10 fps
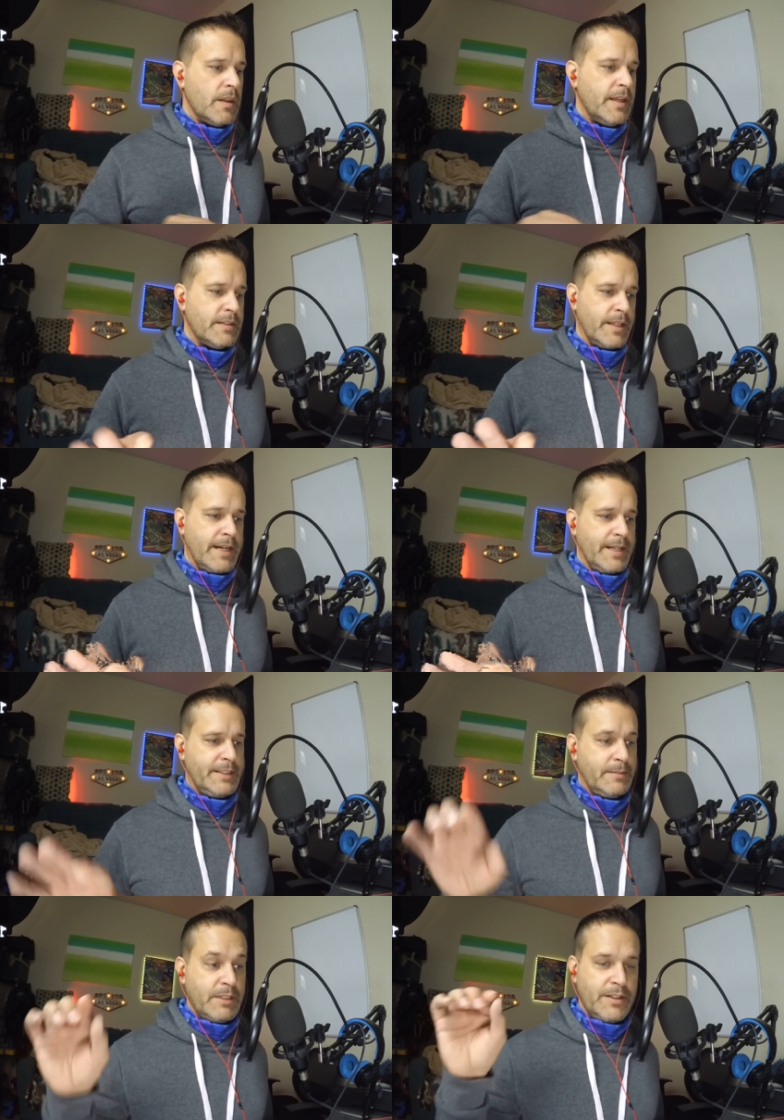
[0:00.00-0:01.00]
things of that
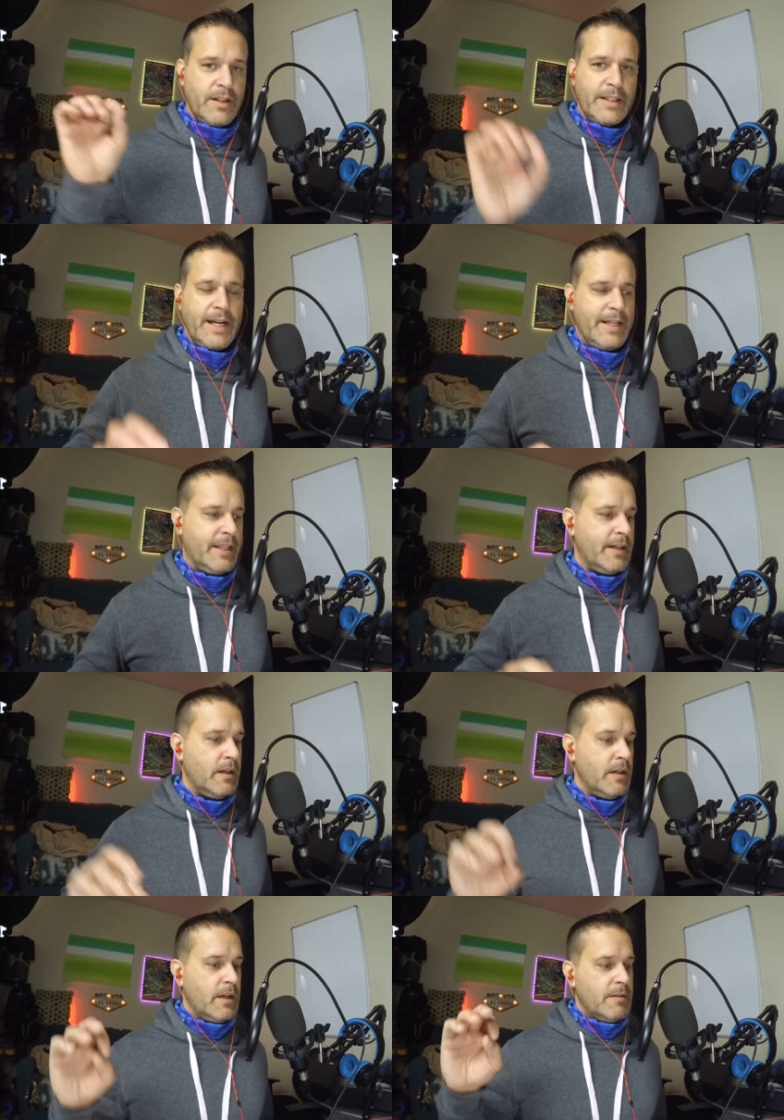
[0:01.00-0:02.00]
nature. But you get the idea.
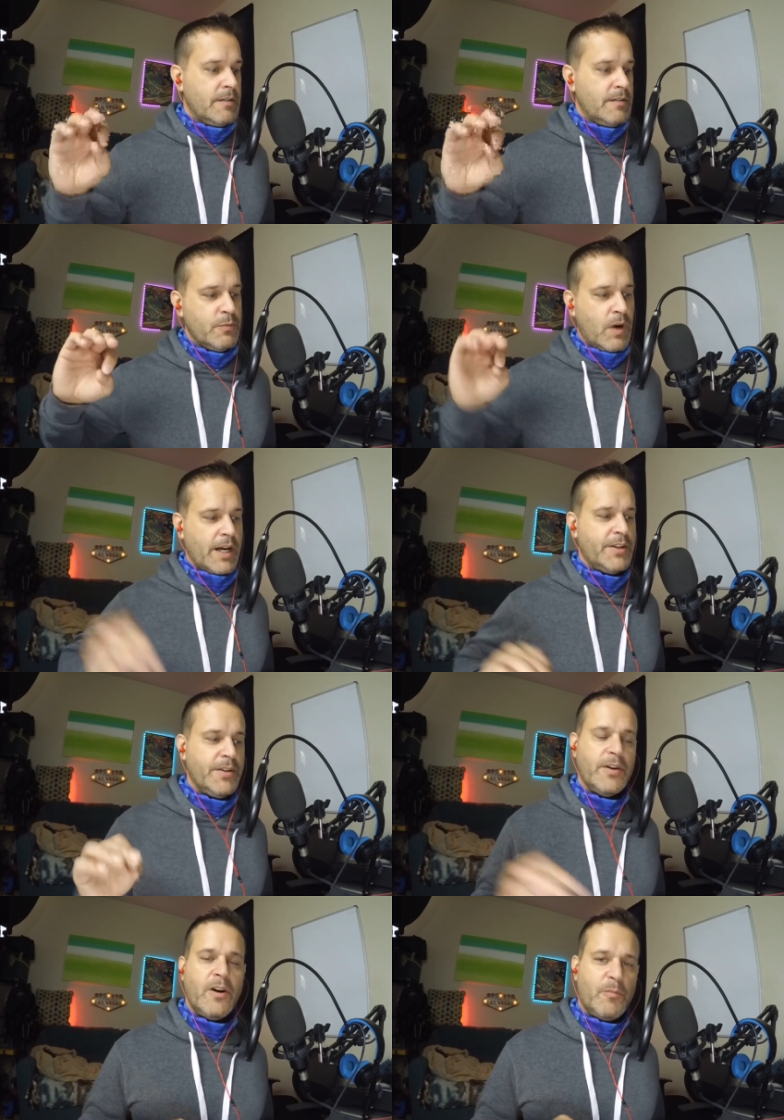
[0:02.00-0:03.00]
But you want to do
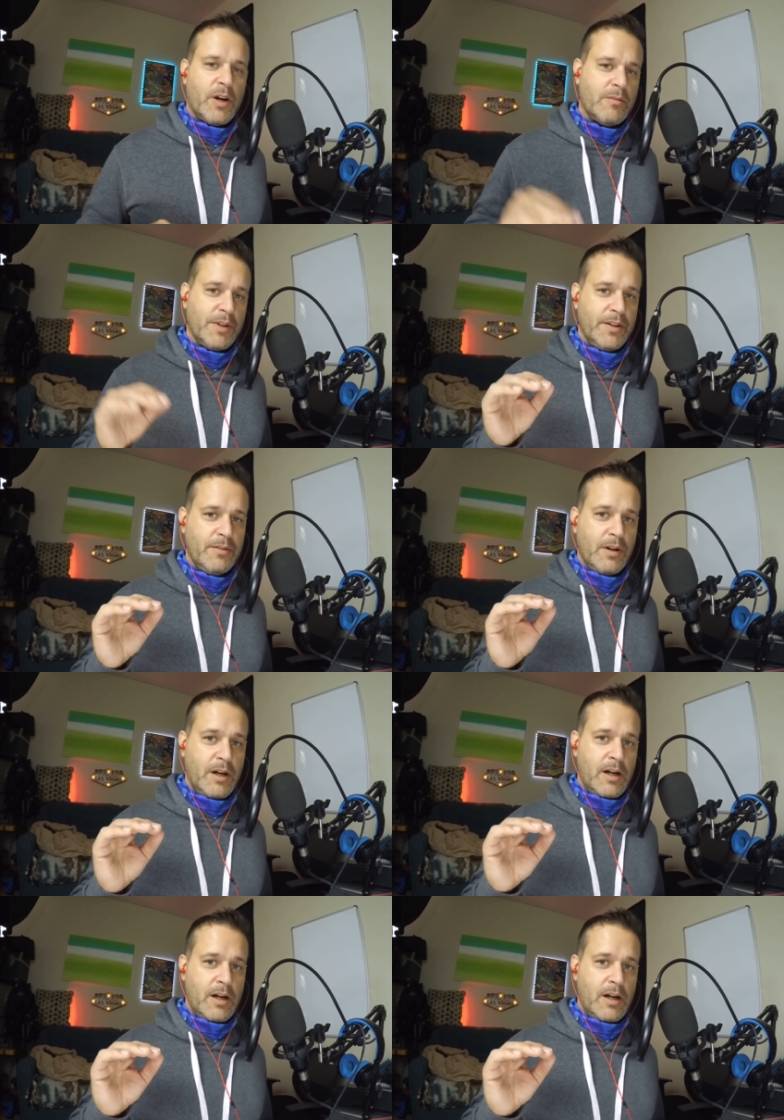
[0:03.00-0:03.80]
your homework when you